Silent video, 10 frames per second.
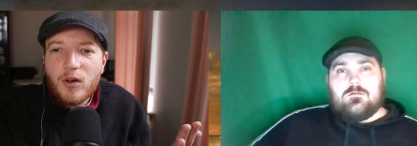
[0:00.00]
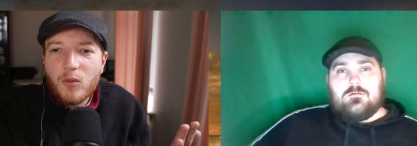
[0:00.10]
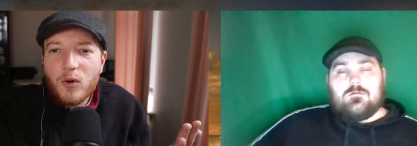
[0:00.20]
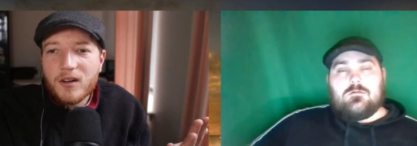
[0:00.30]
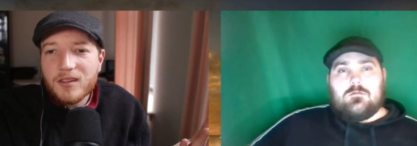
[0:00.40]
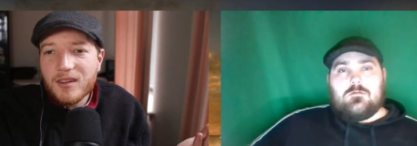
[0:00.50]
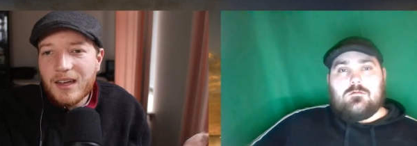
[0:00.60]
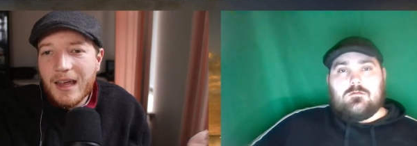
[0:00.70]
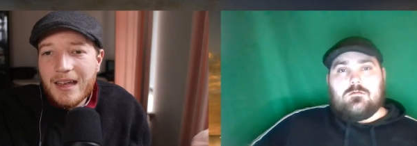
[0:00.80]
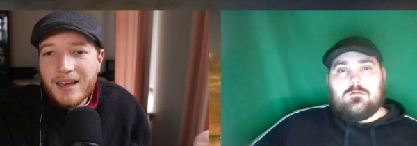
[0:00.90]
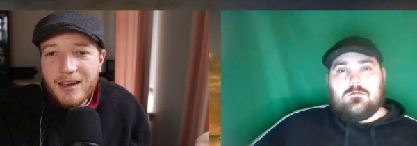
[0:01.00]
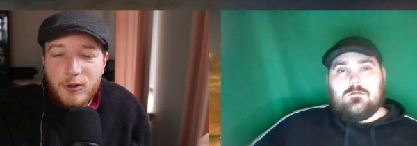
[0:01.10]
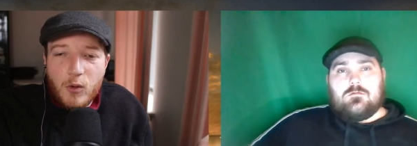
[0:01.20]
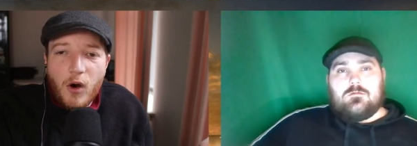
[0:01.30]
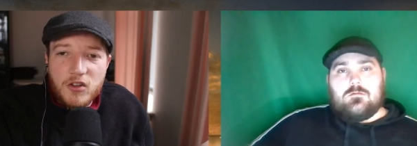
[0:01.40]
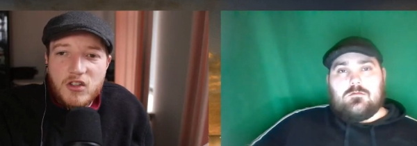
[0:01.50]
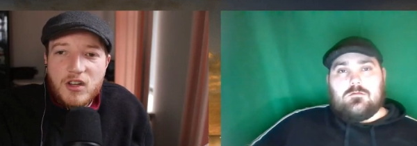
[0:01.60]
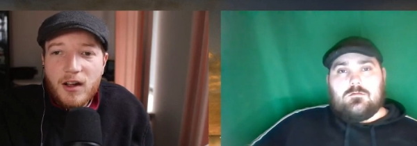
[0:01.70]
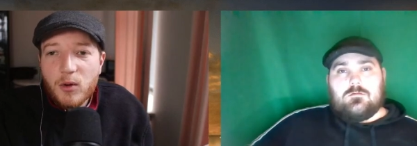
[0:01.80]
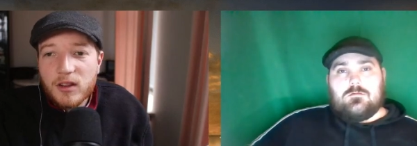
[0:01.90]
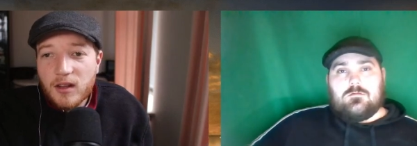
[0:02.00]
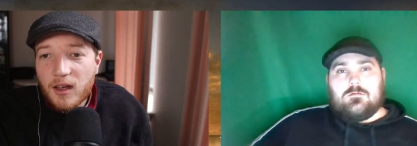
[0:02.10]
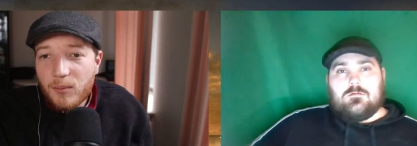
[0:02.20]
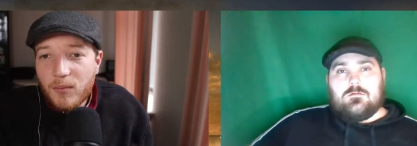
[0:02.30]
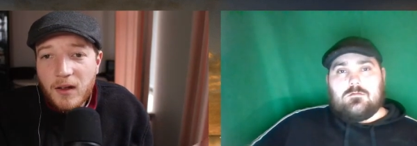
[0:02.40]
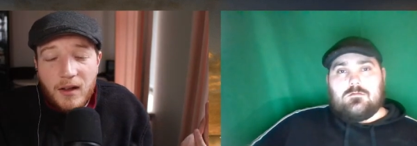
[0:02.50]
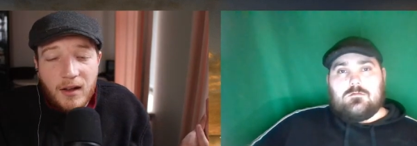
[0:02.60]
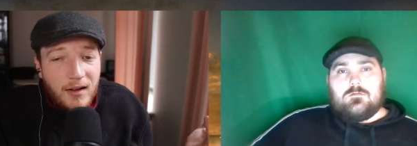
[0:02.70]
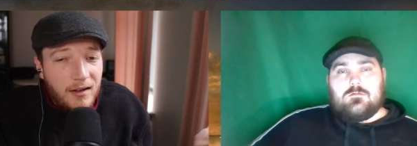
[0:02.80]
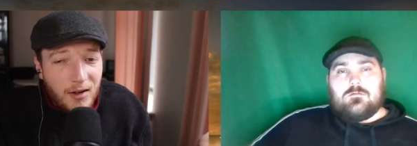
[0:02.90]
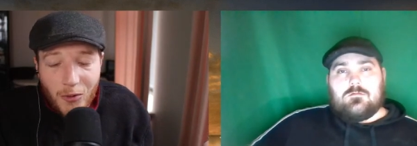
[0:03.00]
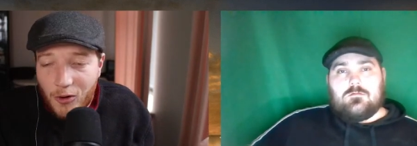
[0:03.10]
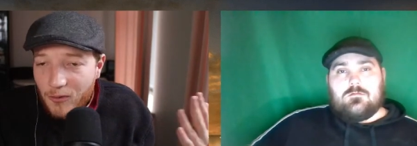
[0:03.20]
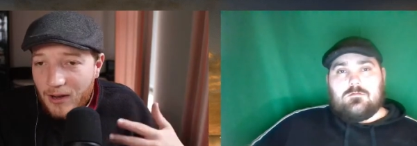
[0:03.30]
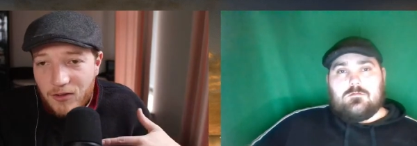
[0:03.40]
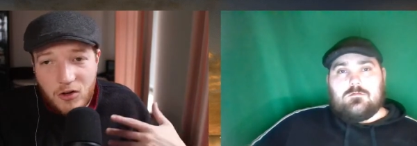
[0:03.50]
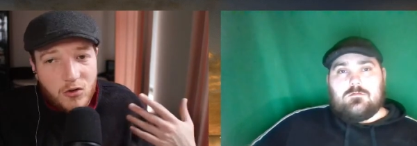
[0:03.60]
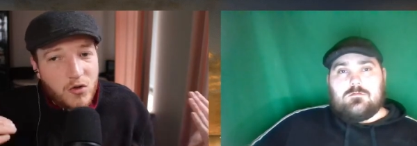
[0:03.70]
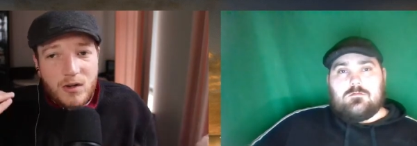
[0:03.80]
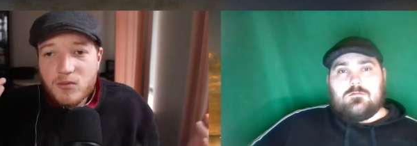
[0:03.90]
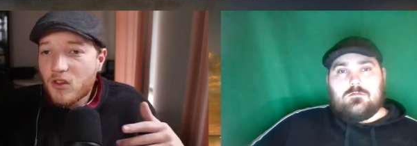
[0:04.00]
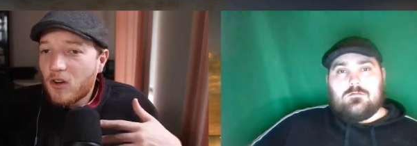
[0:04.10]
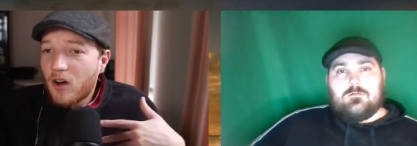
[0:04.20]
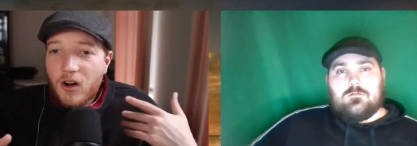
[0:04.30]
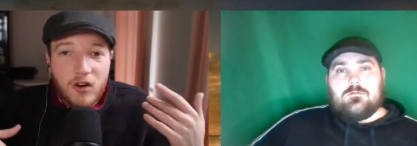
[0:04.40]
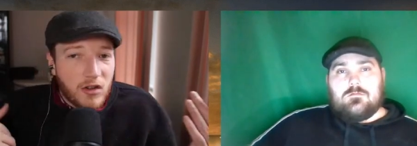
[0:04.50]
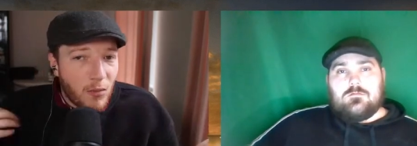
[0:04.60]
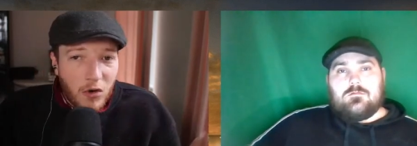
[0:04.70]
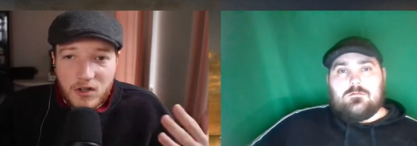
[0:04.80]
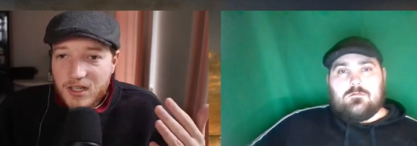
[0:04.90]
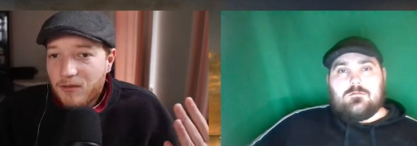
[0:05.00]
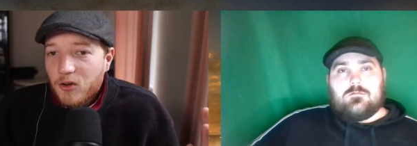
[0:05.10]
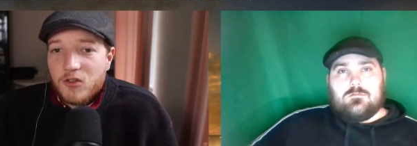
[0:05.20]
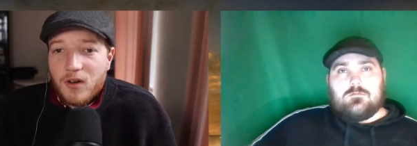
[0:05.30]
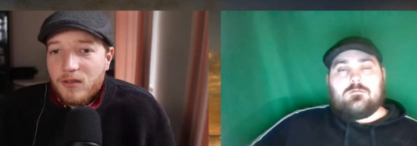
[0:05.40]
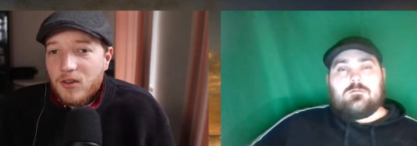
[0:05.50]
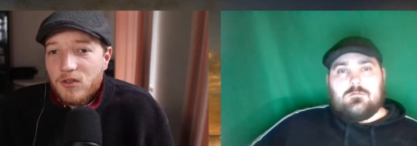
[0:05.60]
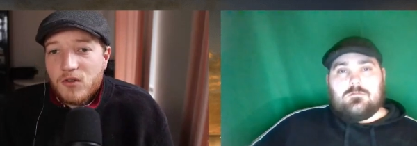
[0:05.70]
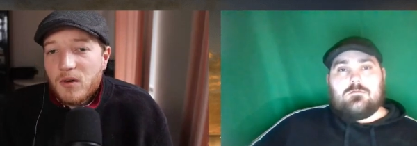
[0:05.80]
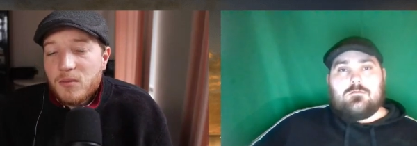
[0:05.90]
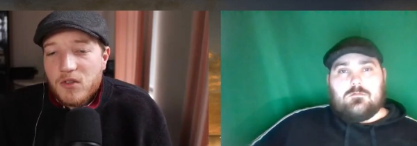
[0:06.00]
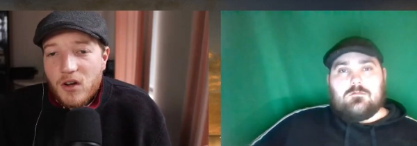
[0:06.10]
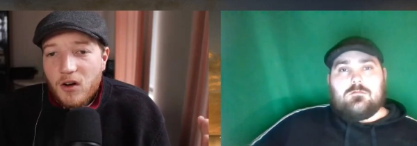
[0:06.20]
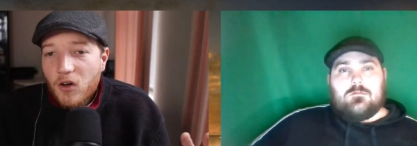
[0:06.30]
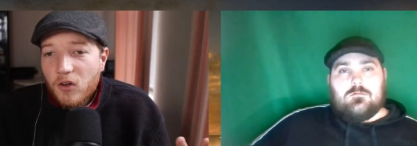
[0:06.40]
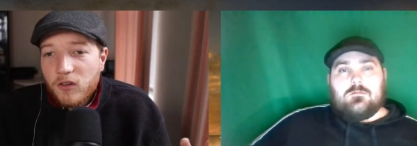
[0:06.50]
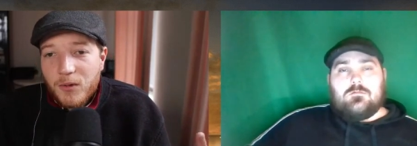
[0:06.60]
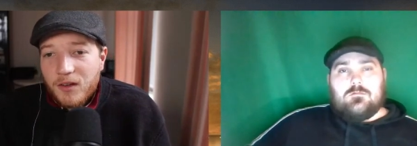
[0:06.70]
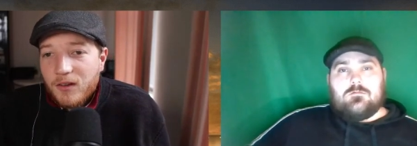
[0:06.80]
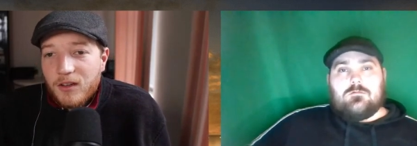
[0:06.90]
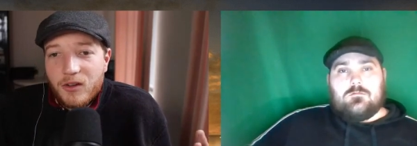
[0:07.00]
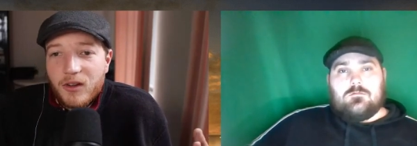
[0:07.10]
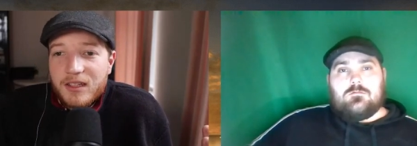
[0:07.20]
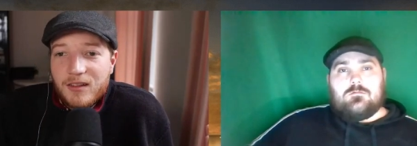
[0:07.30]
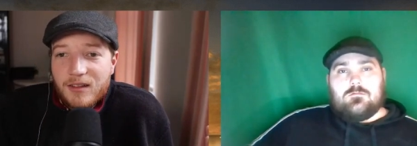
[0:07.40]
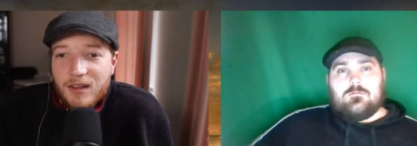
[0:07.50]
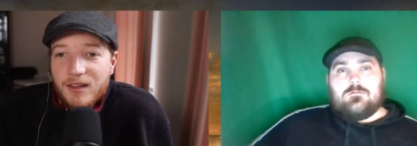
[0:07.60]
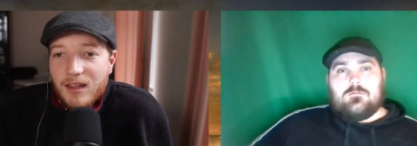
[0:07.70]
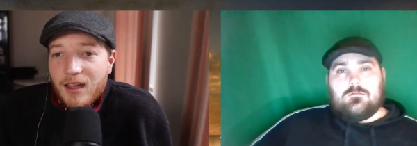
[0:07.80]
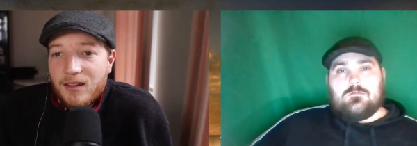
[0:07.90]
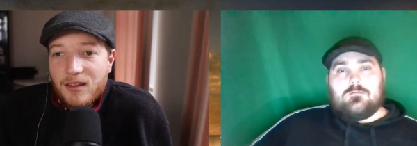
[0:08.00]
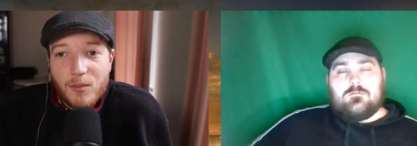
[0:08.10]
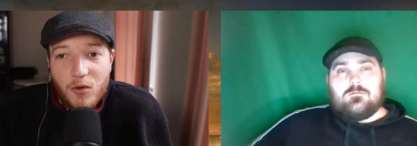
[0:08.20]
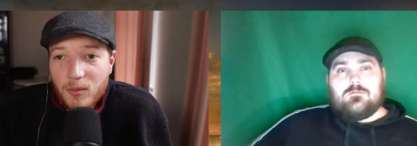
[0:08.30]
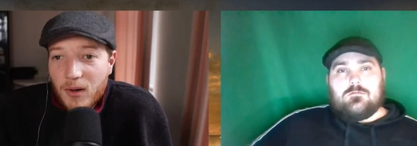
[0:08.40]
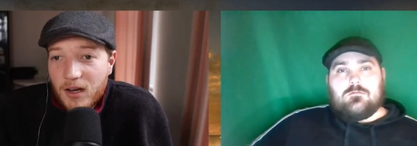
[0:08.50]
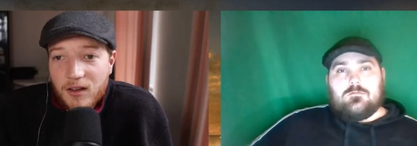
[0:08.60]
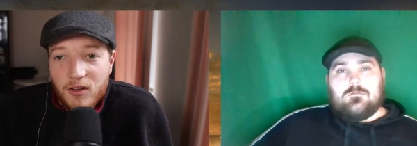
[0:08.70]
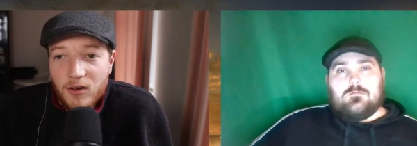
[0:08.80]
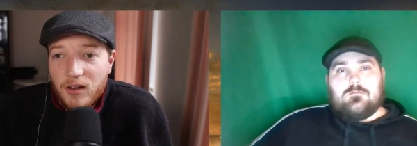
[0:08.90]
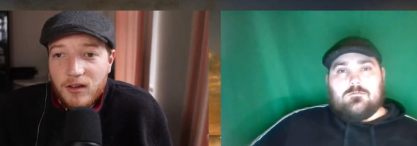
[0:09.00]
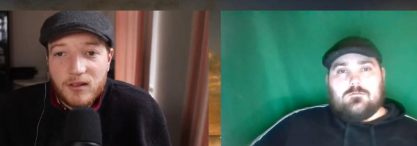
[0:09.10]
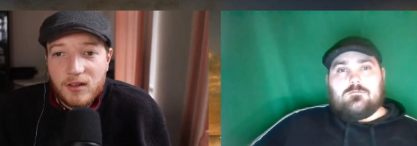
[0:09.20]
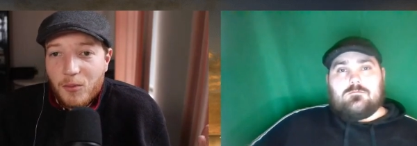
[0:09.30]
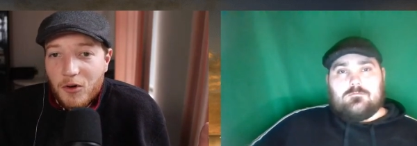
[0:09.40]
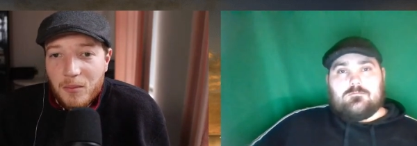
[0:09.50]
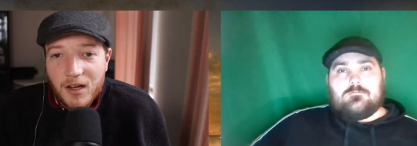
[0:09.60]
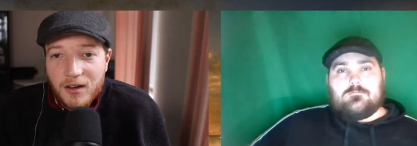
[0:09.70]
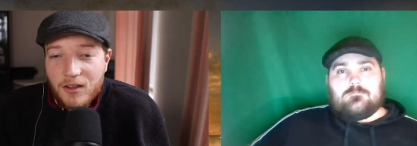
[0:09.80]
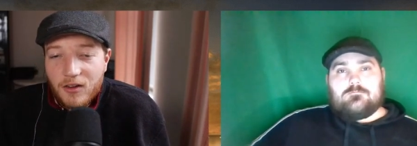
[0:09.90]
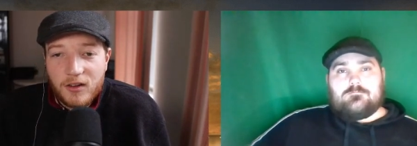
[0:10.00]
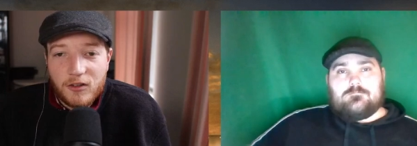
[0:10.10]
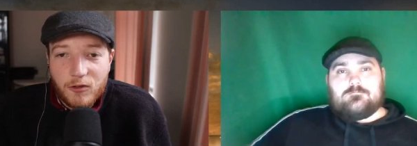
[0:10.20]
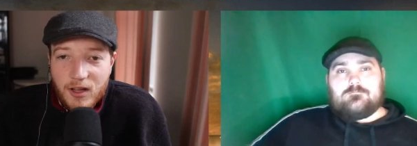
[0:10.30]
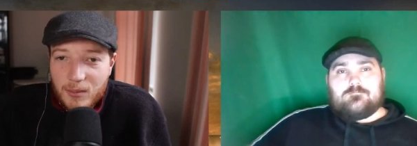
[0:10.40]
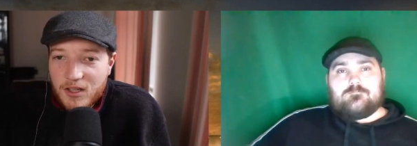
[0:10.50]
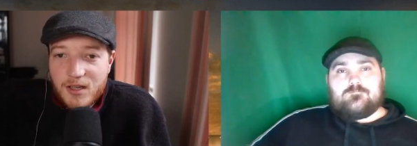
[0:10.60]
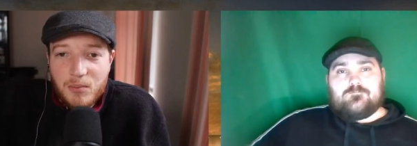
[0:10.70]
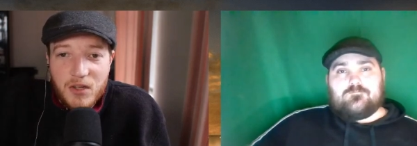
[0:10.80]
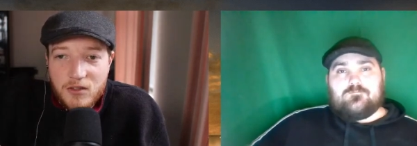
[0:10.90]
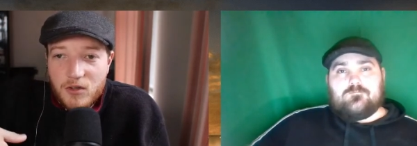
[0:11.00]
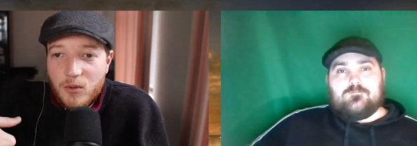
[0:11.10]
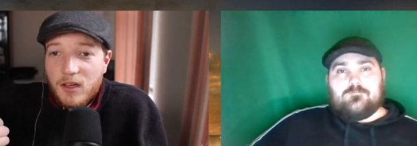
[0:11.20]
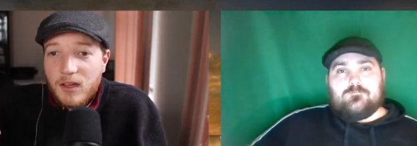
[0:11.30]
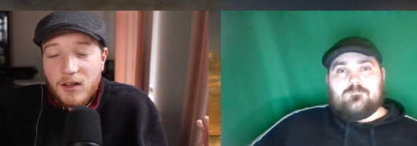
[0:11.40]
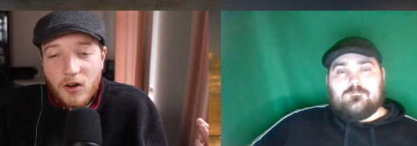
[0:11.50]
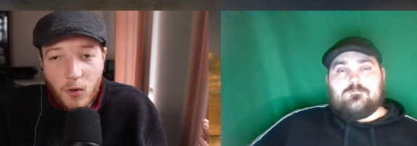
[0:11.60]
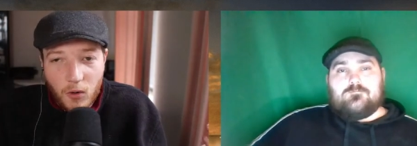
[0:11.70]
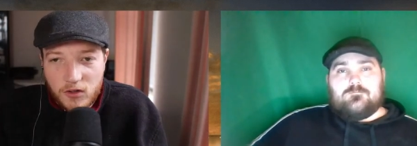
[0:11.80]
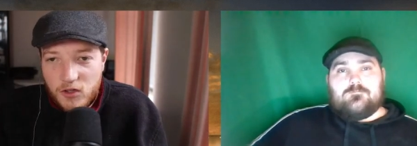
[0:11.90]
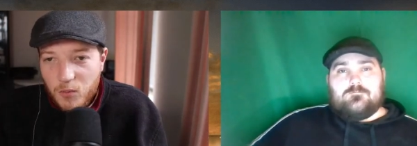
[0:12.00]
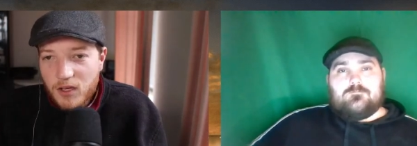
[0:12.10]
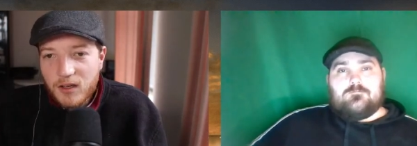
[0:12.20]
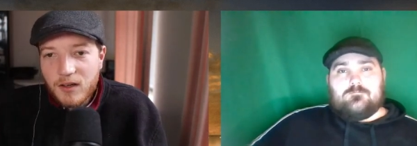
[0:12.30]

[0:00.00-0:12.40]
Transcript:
Speaker 1: where it's like if you are stuck with them. The more revenue streams there are, the more diverse revenue streams are. Ultimately, you like to think then the more money there is, and the more money there is for them to dip into it. And of course, we